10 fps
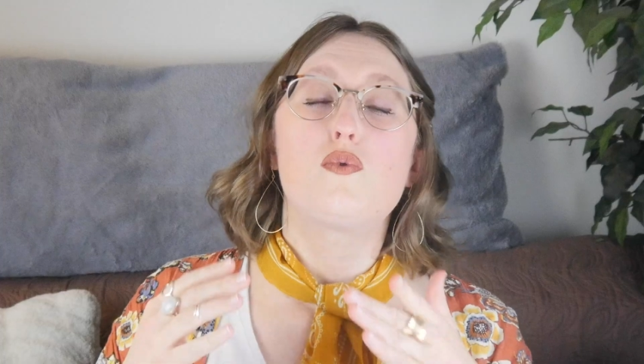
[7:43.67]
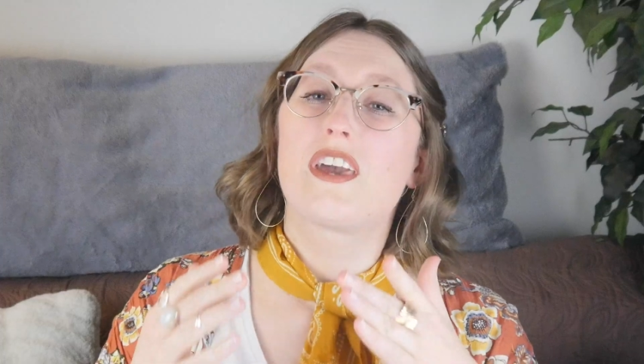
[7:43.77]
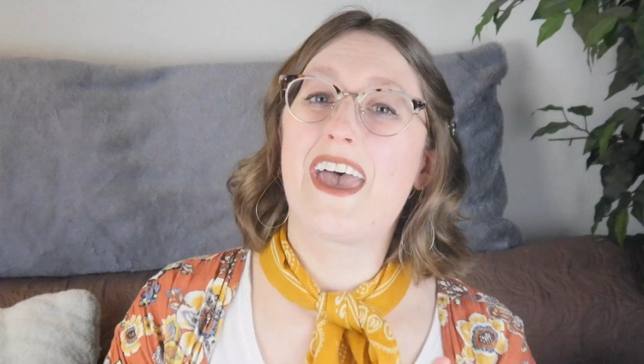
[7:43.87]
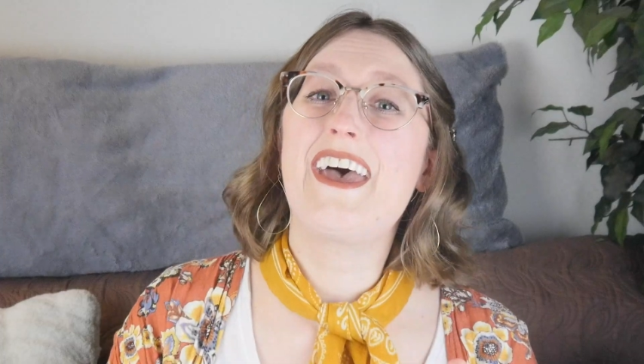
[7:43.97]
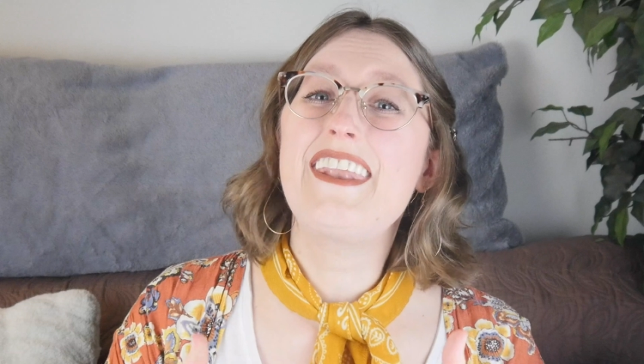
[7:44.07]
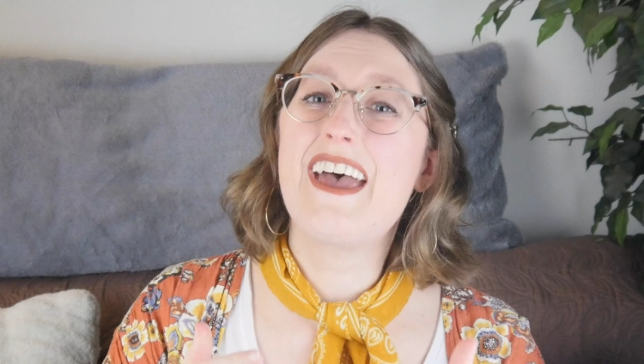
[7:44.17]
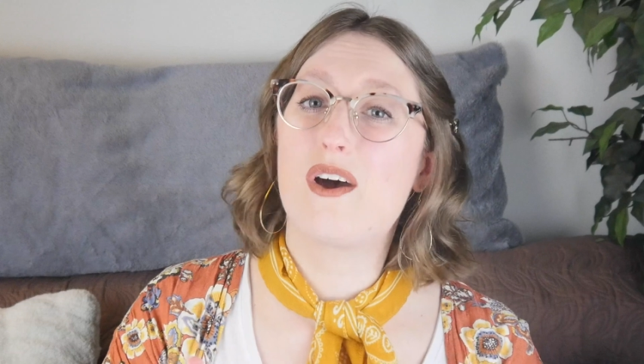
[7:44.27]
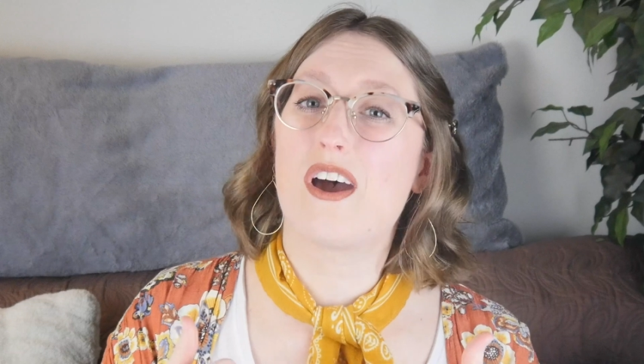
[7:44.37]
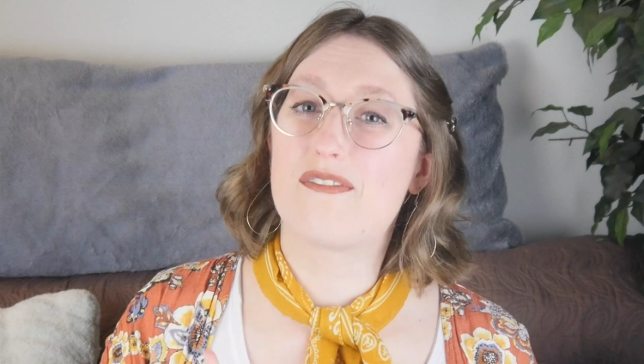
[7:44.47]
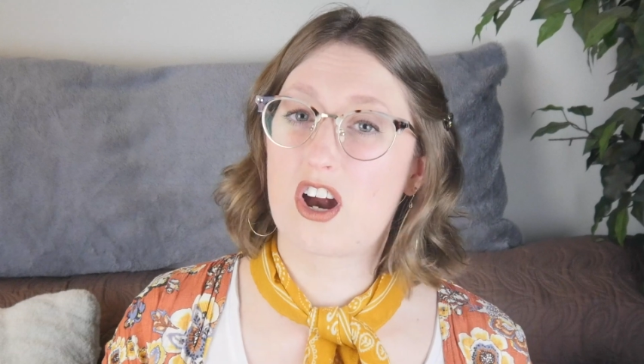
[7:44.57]
can,
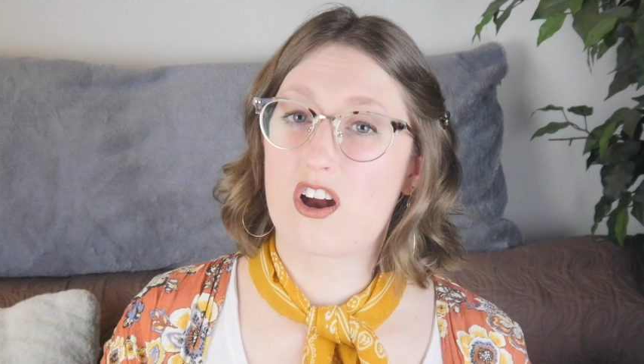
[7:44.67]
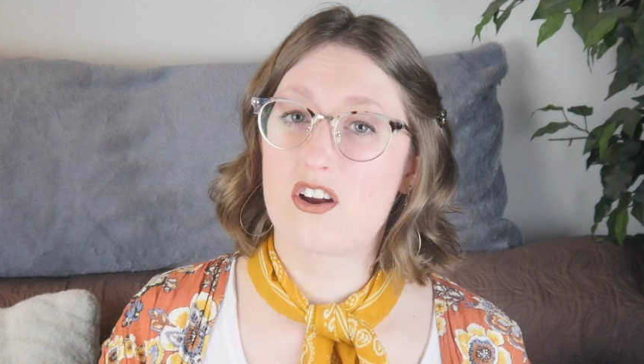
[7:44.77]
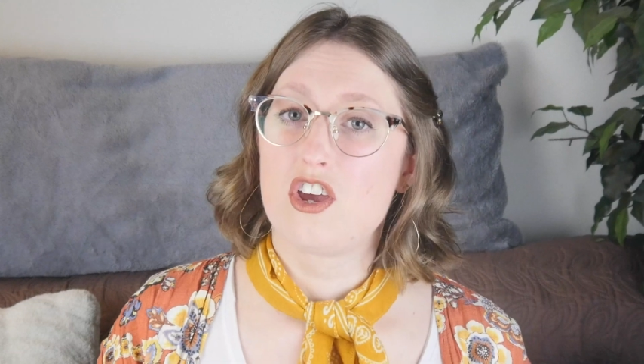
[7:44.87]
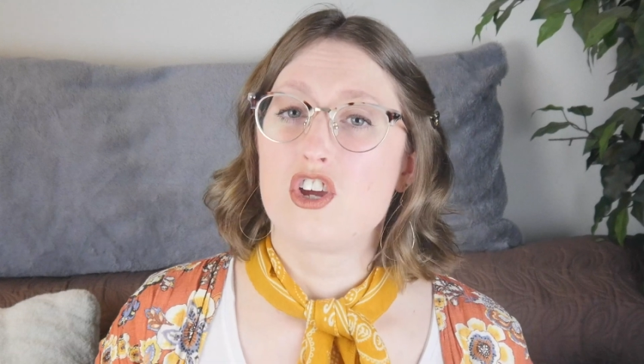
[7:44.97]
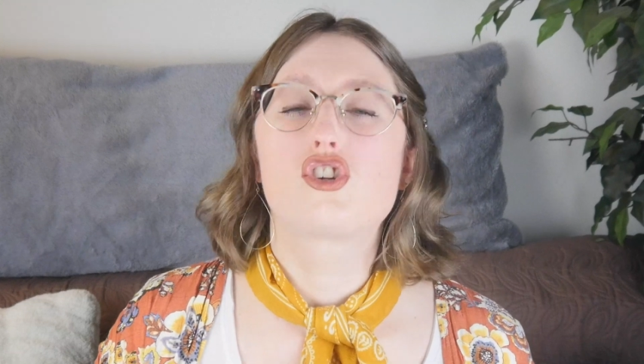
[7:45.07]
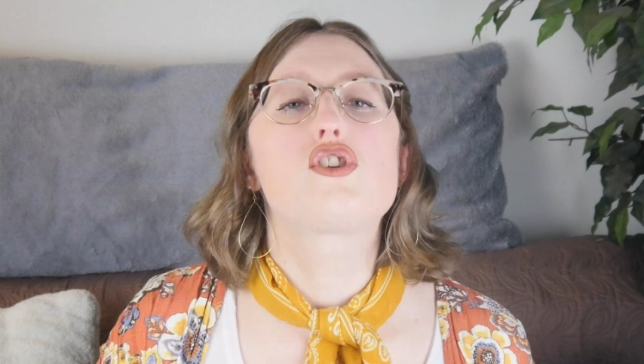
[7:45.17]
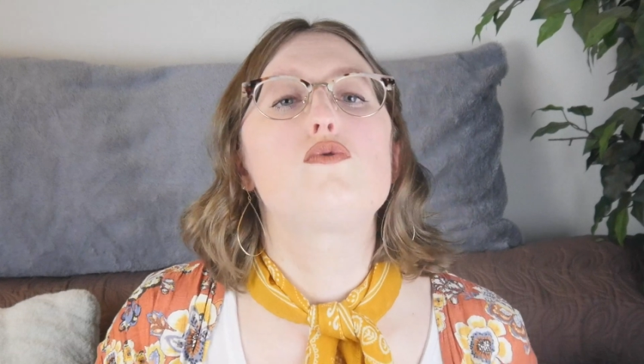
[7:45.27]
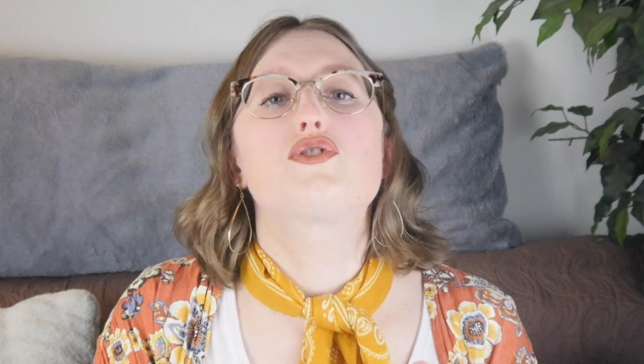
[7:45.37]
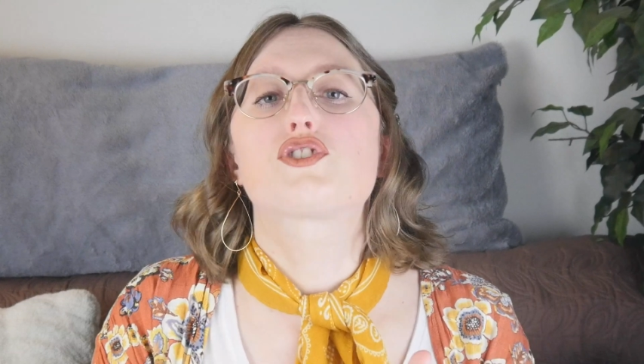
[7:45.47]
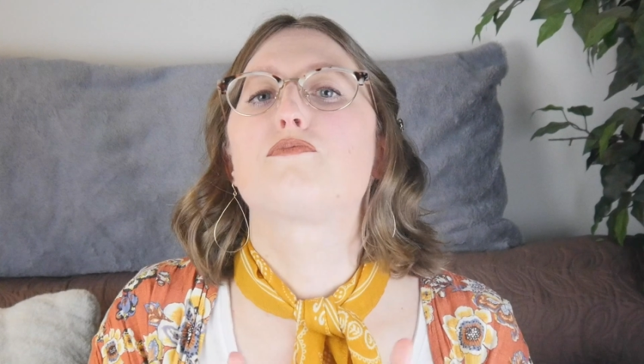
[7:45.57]
however,
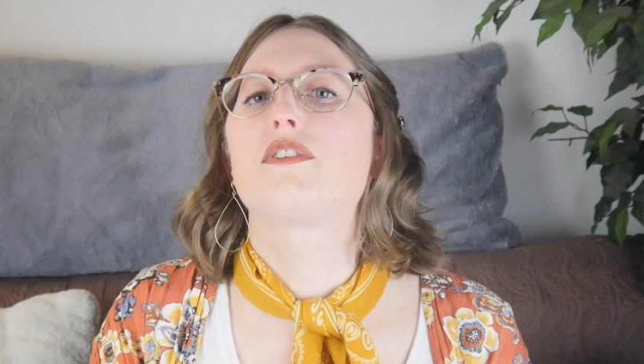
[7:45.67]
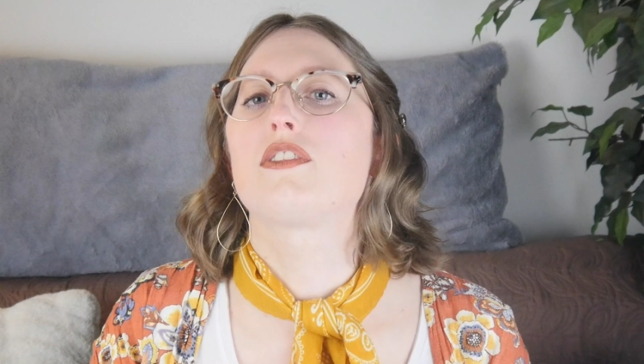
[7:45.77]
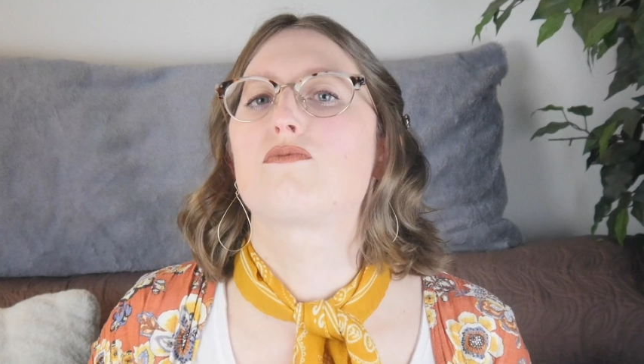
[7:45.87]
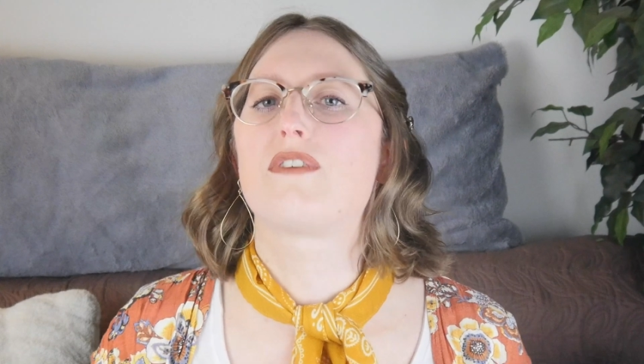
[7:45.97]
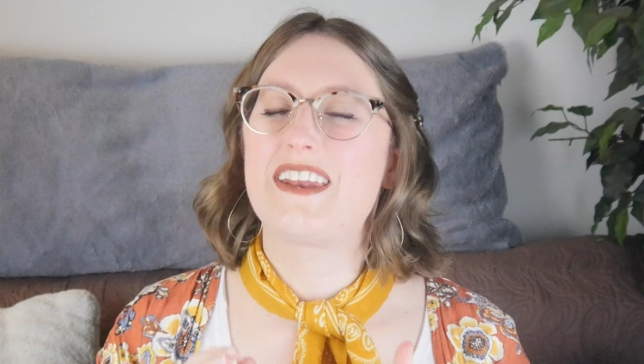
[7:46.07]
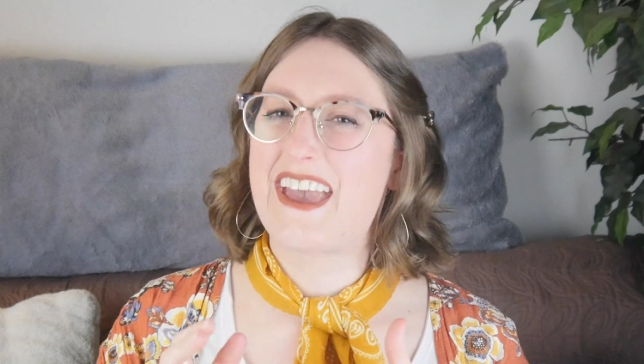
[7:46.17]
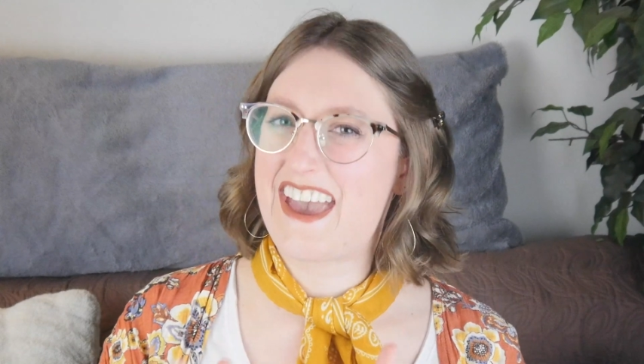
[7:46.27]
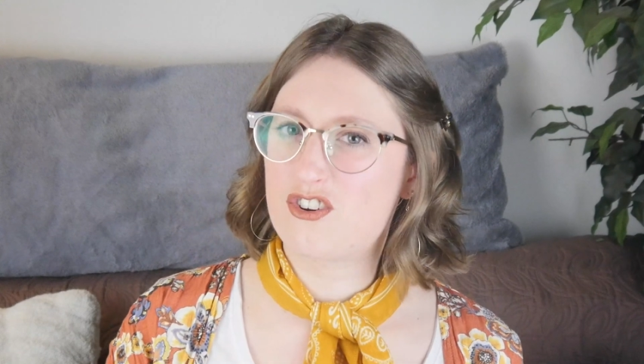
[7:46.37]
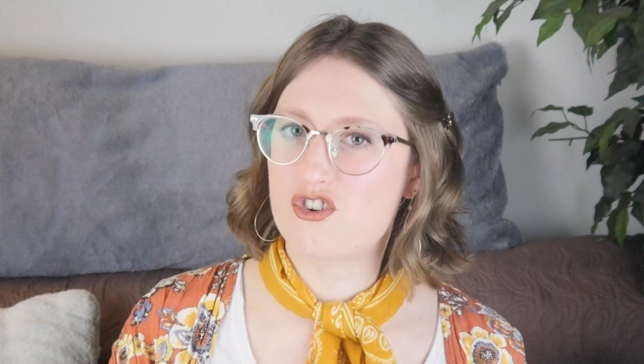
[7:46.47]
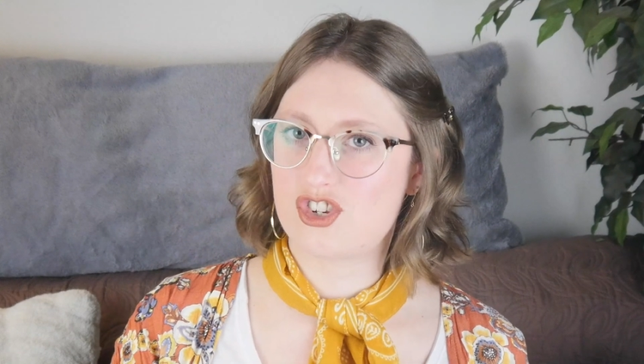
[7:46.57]
choose to bring the right
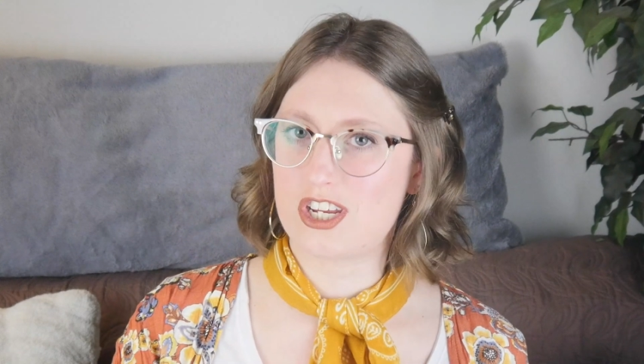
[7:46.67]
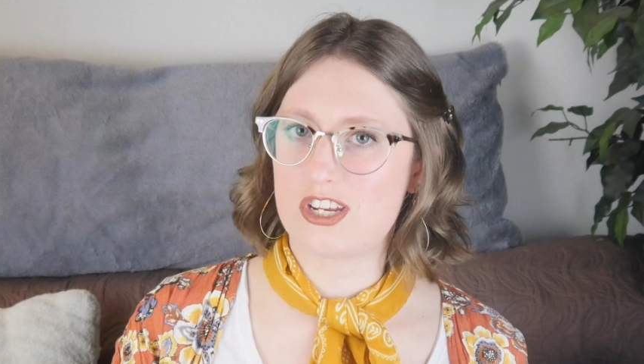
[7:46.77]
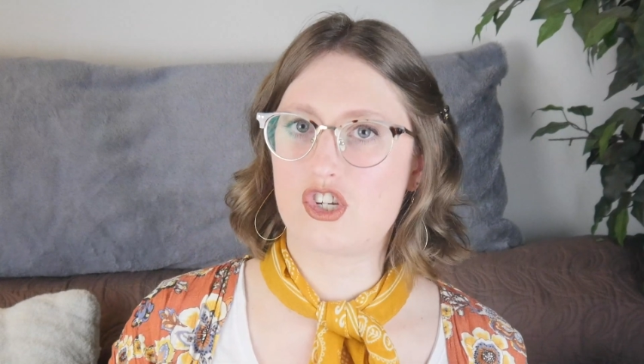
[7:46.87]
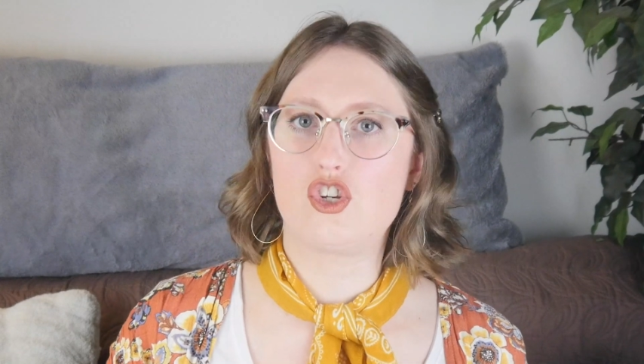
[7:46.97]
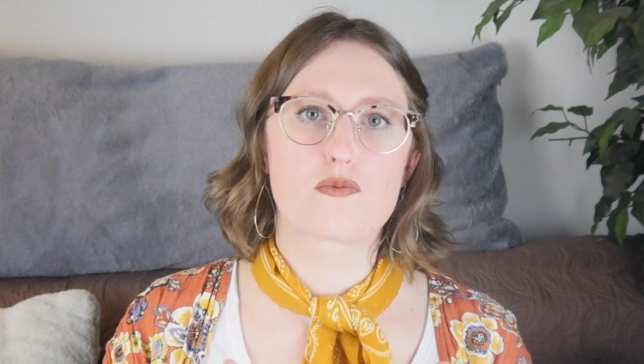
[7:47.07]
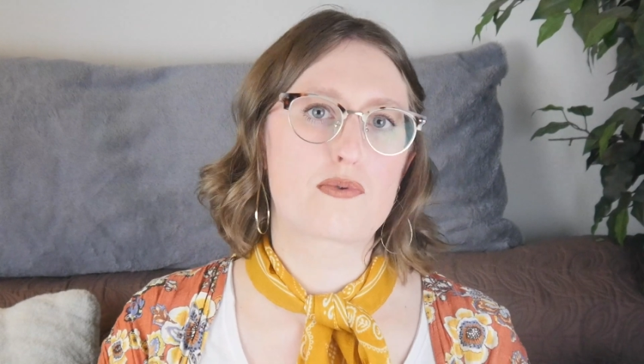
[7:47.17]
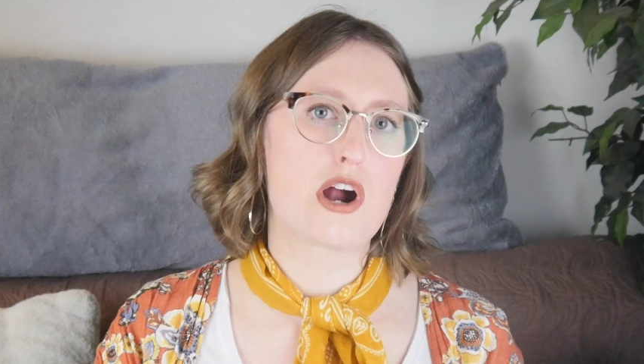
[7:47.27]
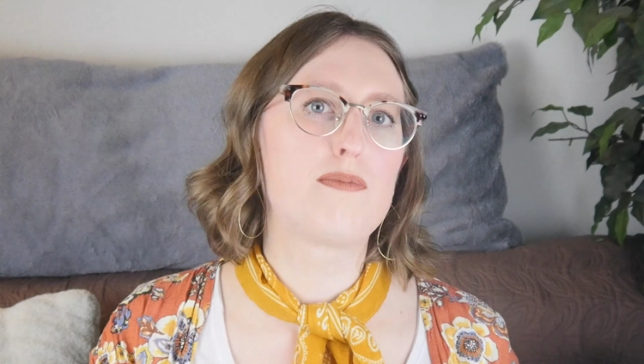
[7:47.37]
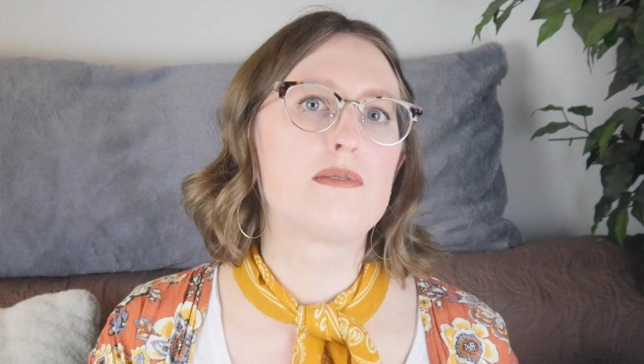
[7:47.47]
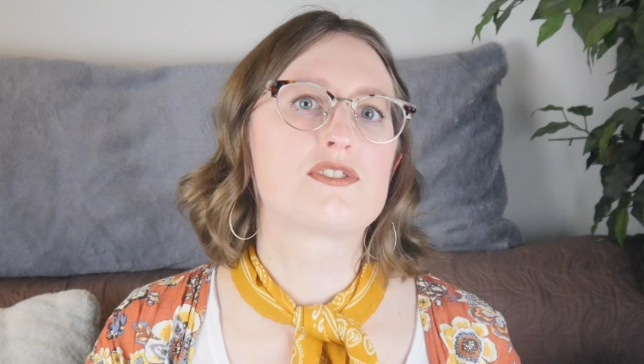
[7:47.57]
energy to your
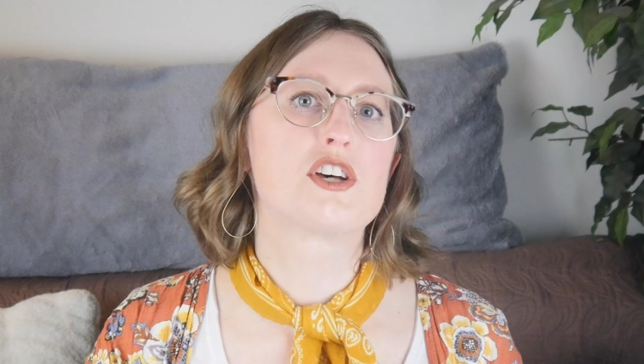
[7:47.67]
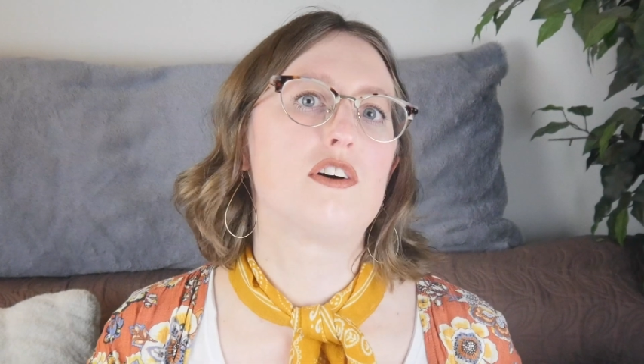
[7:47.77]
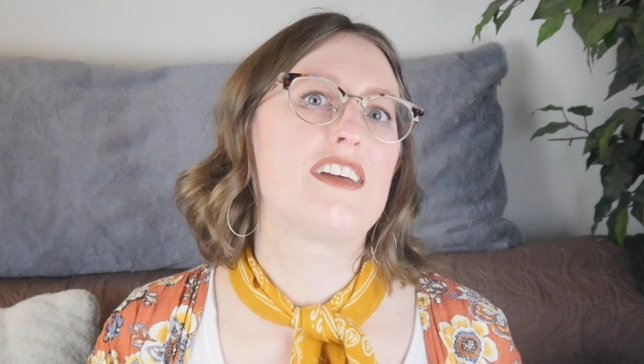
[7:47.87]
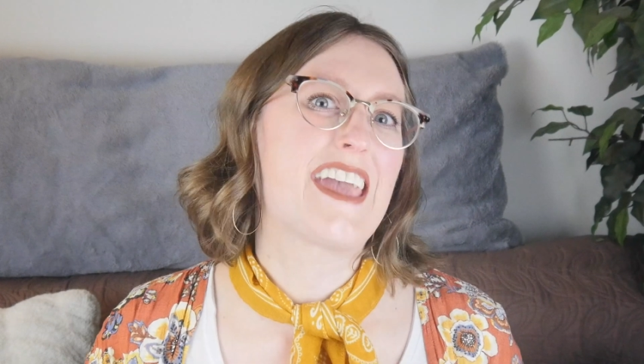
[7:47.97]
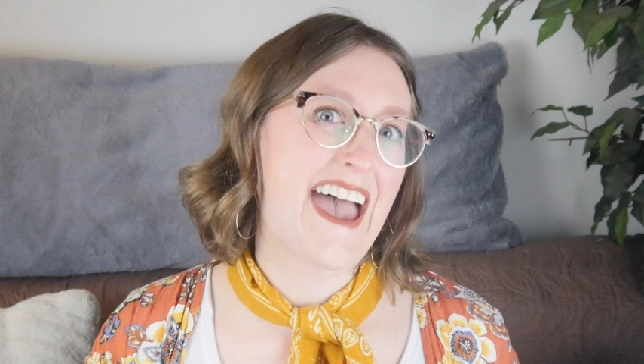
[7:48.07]
problem-solving